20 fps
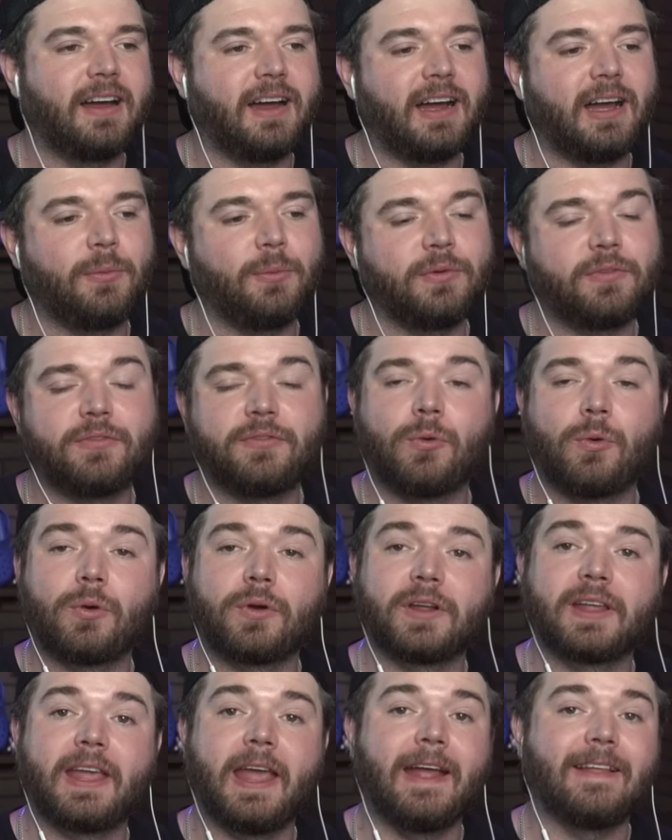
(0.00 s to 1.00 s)
I would
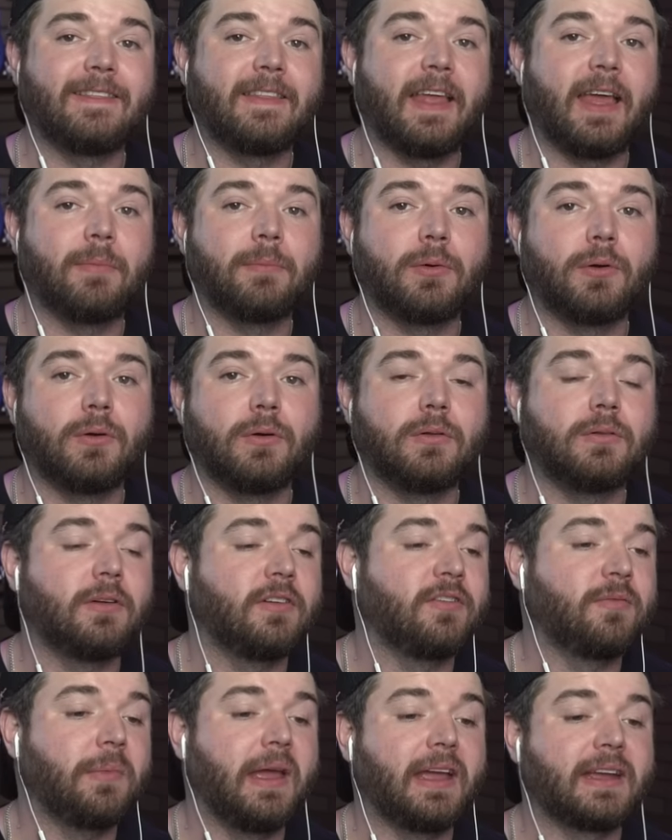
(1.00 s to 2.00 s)
fornicate that bowl
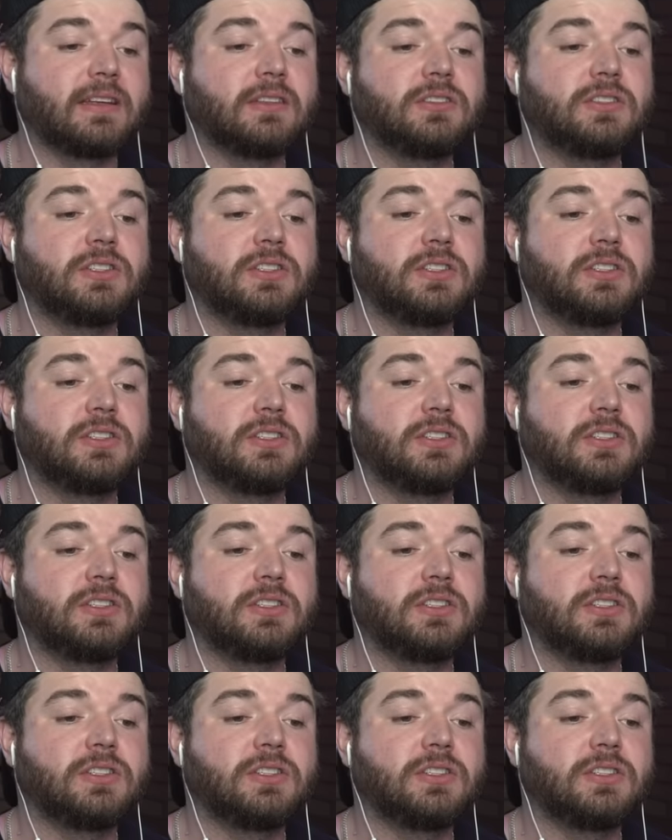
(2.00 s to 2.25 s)
of mac and